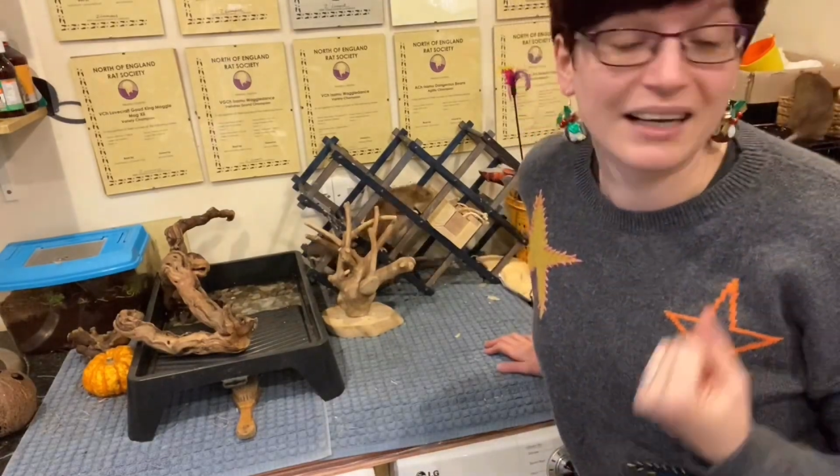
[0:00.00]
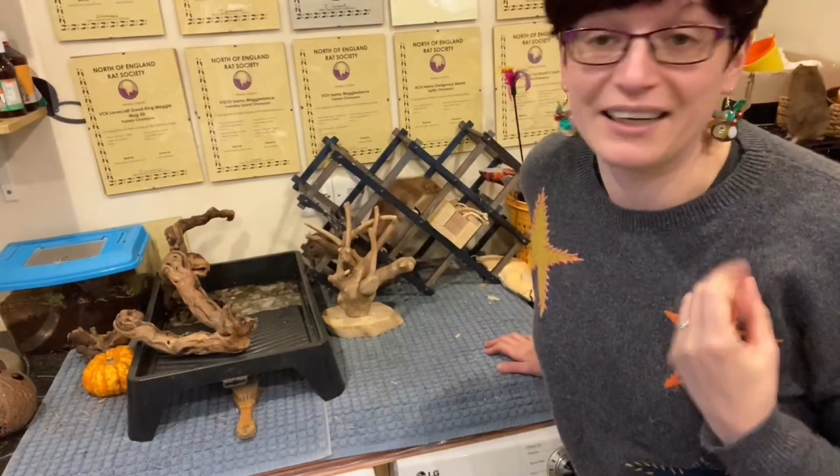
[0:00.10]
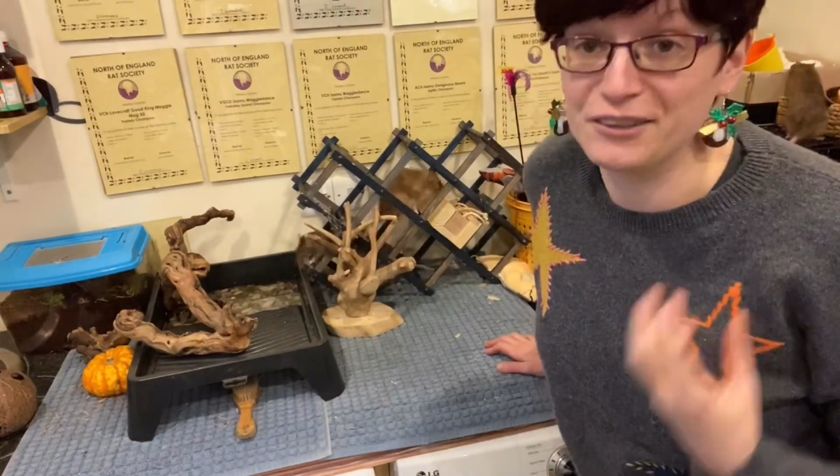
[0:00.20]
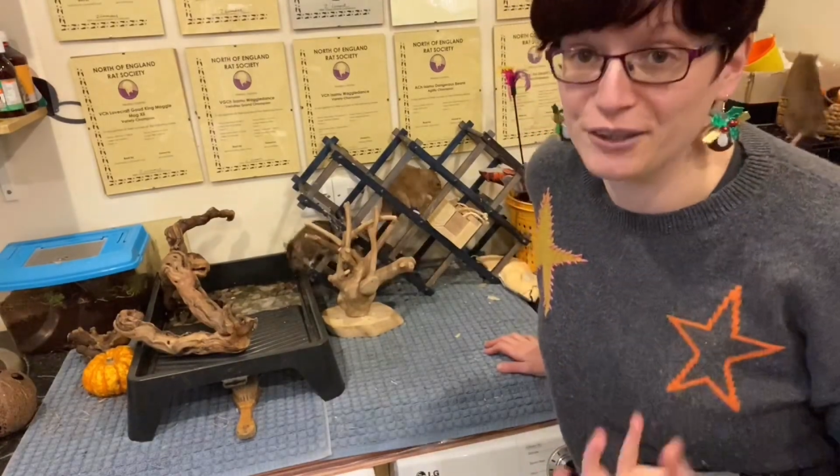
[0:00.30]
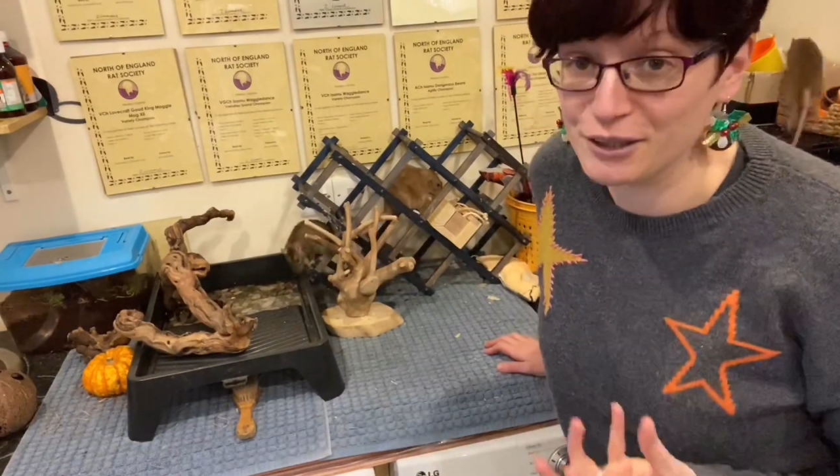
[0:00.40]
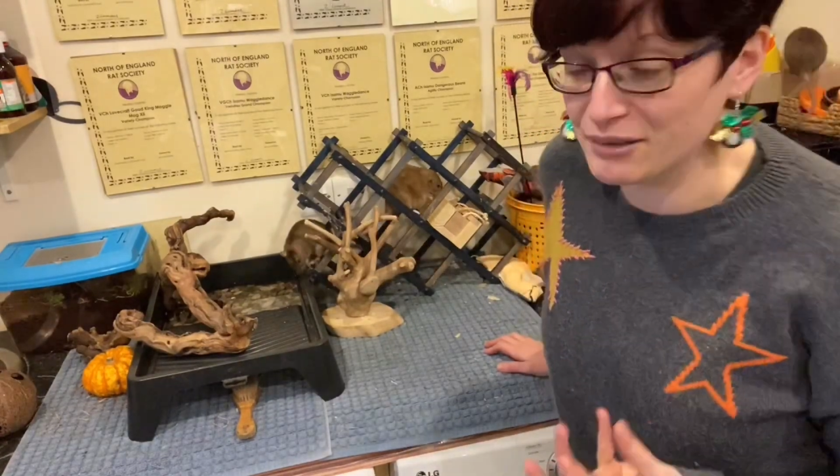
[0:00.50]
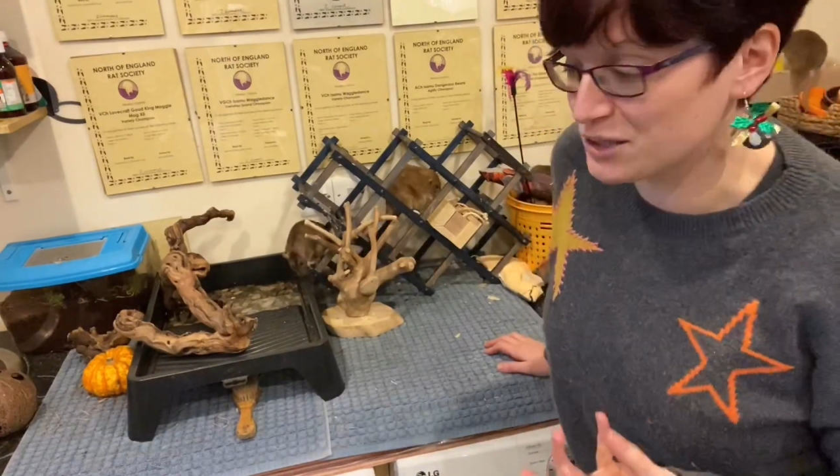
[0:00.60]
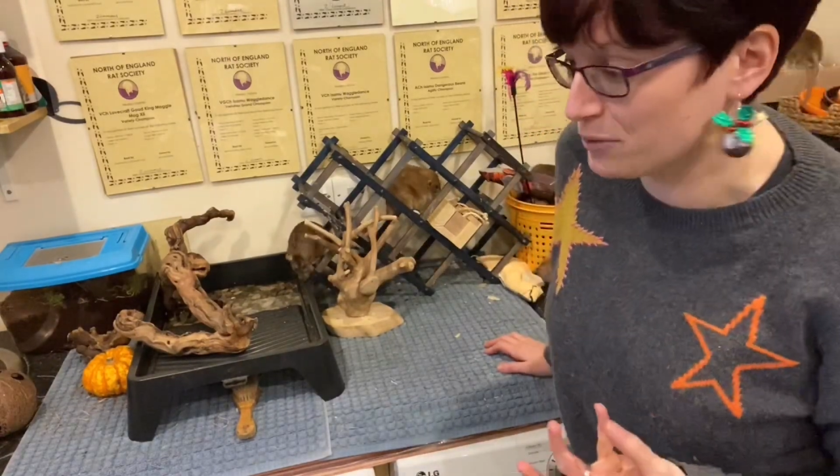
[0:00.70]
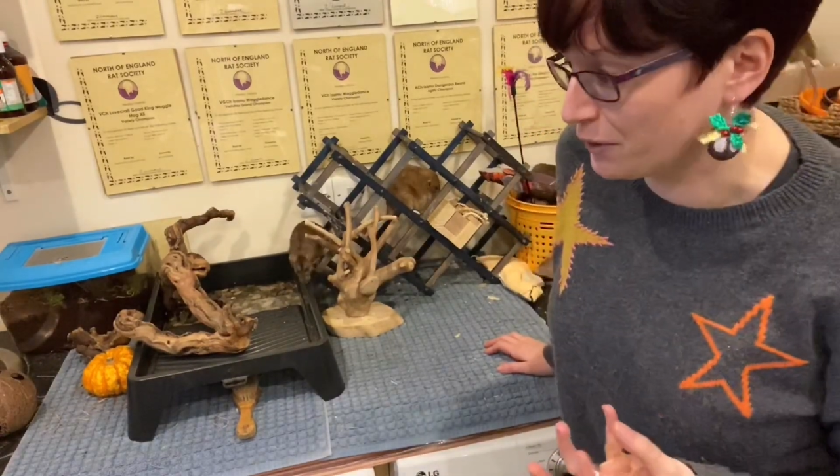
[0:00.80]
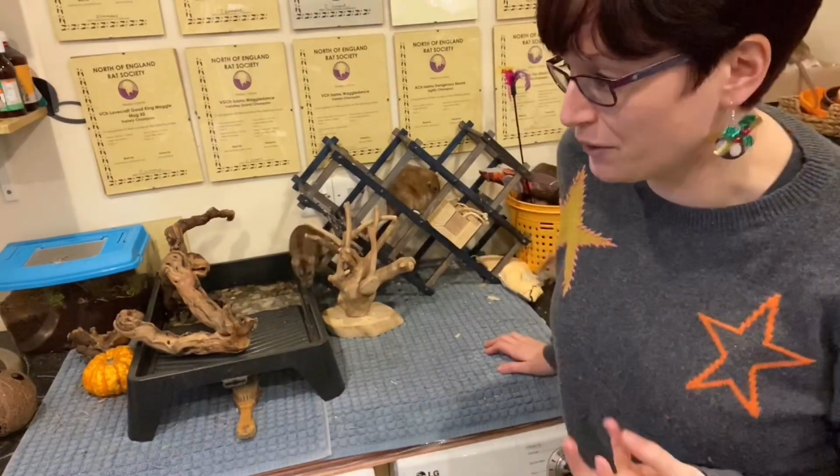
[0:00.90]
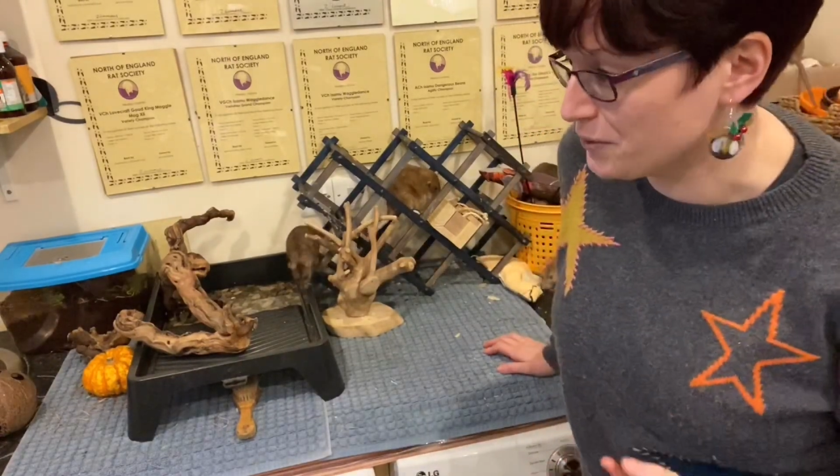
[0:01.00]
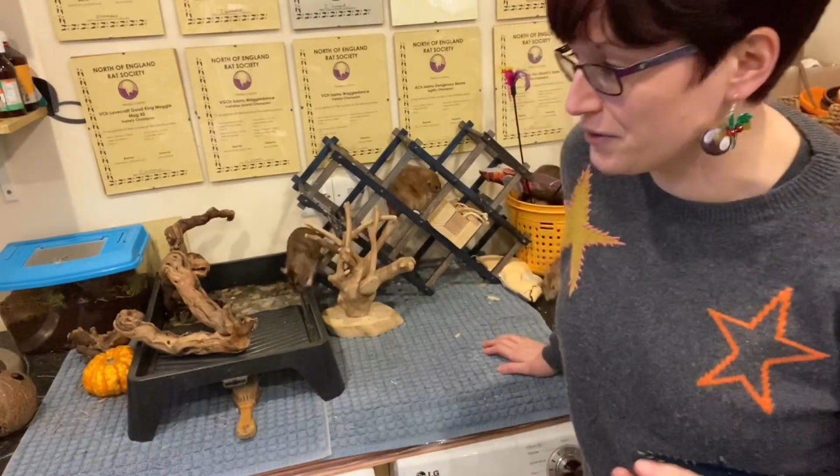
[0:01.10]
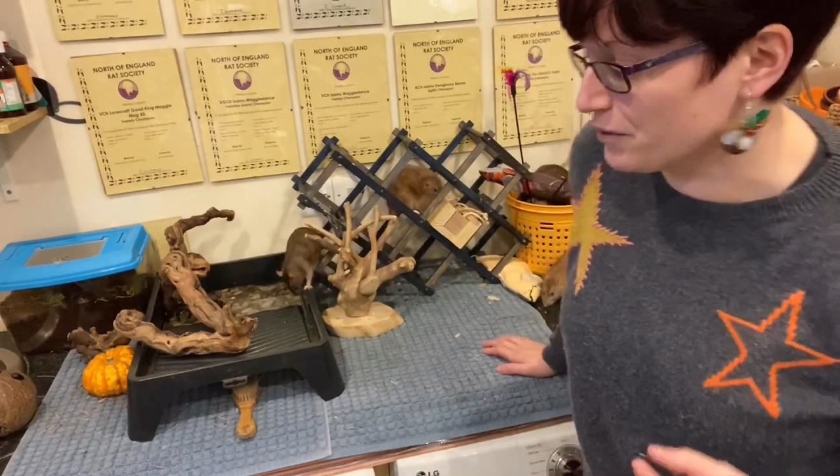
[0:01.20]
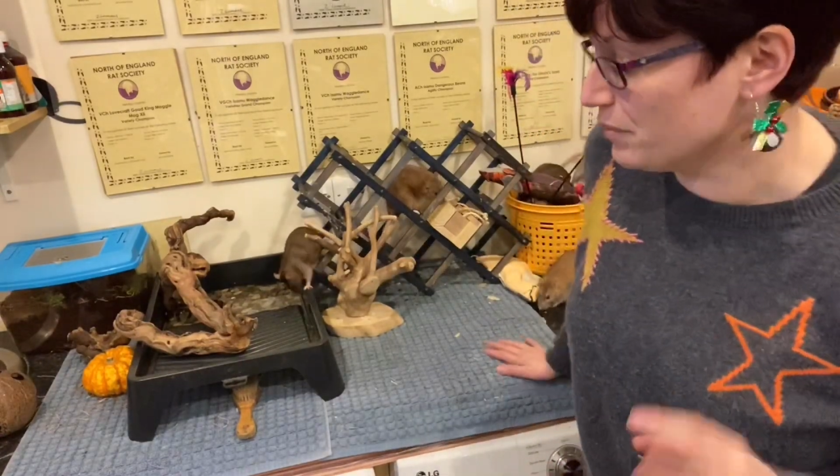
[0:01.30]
and not all rats will use them.